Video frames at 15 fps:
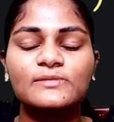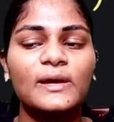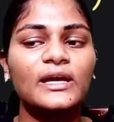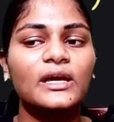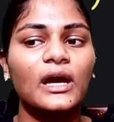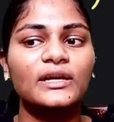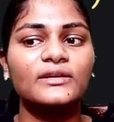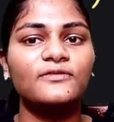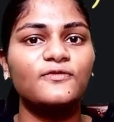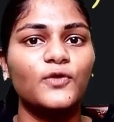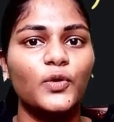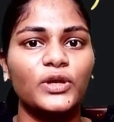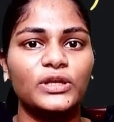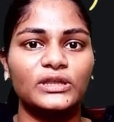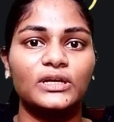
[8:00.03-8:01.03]
my current
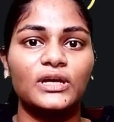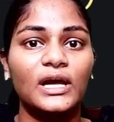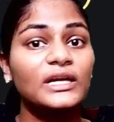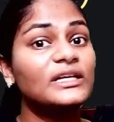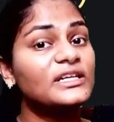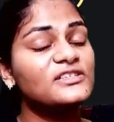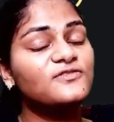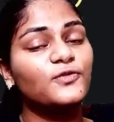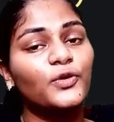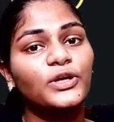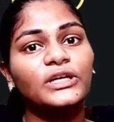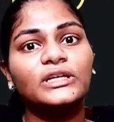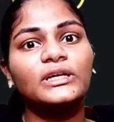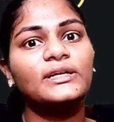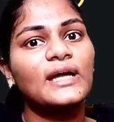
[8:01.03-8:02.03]
flowing? The current is flowing
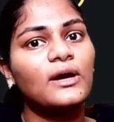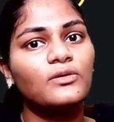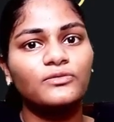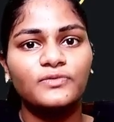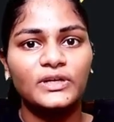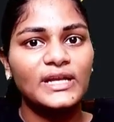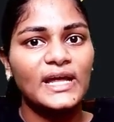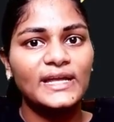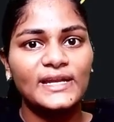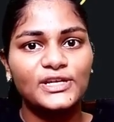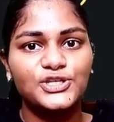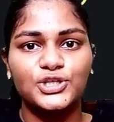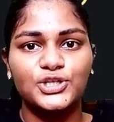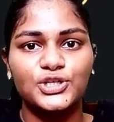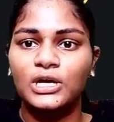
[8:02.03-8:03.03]
in a downward
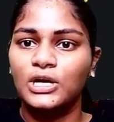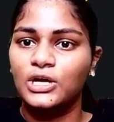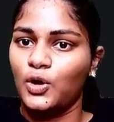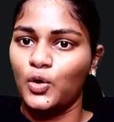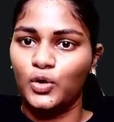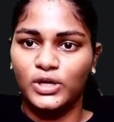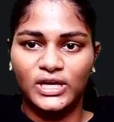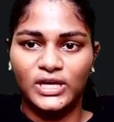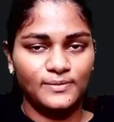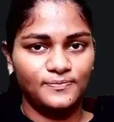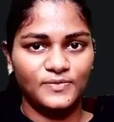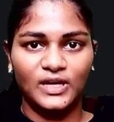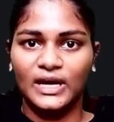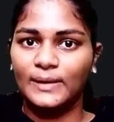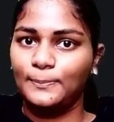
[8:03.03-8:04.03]
direction.
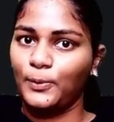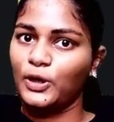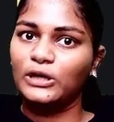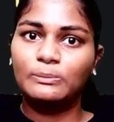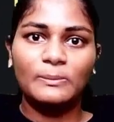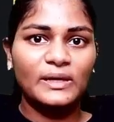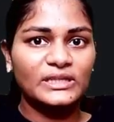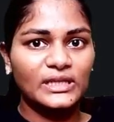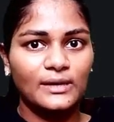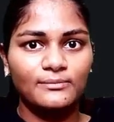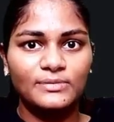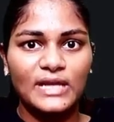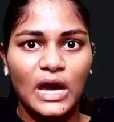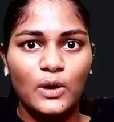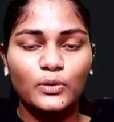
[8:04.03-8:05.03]
Okay, I point my
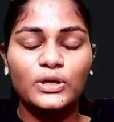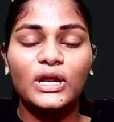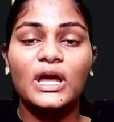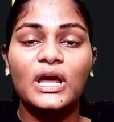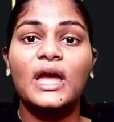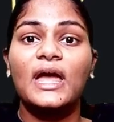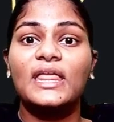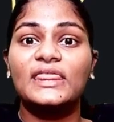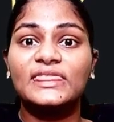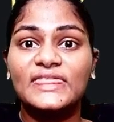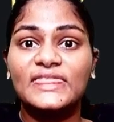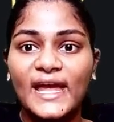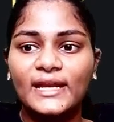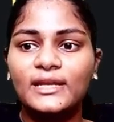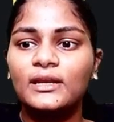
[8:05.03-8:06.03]
thumb down.
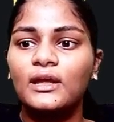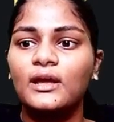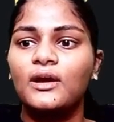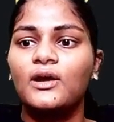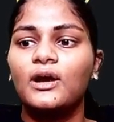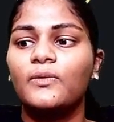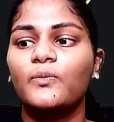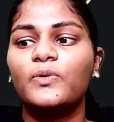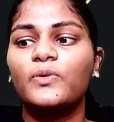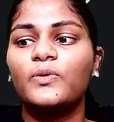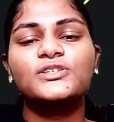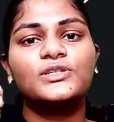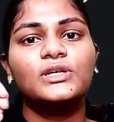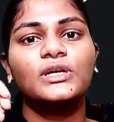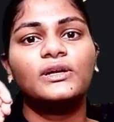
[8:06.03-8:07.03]
Then,
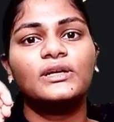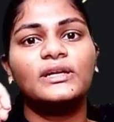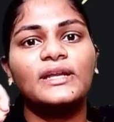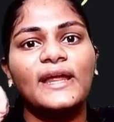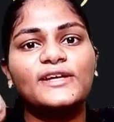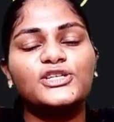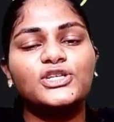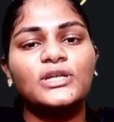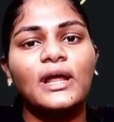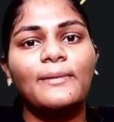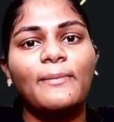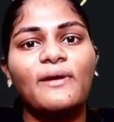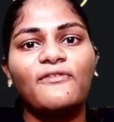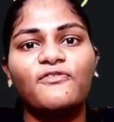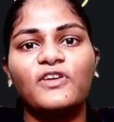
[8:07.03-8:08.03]
which direction are
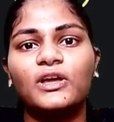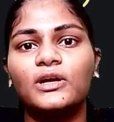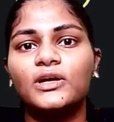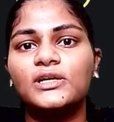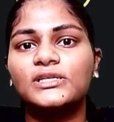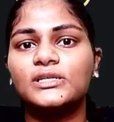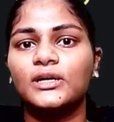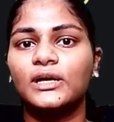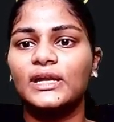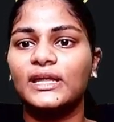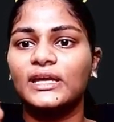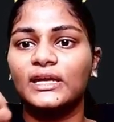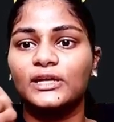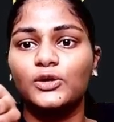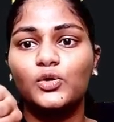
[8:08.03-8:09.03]
my fingers
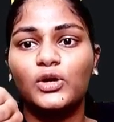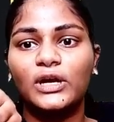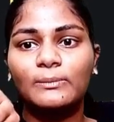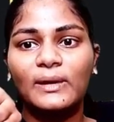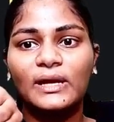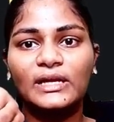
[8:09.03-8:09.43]
curling in? Look at